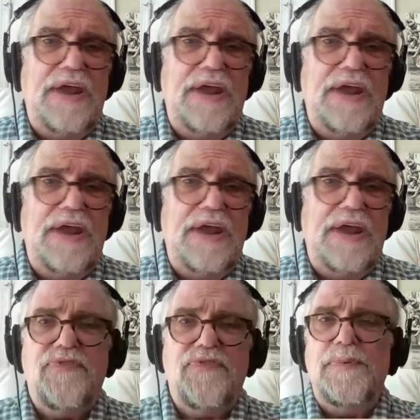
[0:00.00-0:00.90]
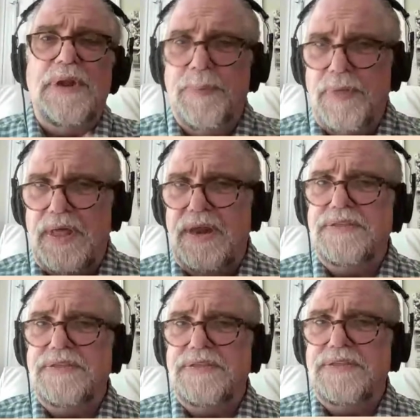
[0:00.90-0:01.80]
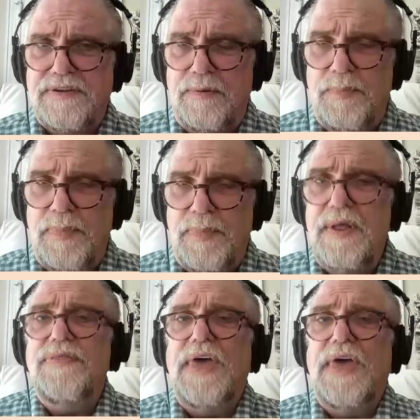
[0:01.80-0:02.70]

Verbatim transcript: But for the purpose of manipulating the system,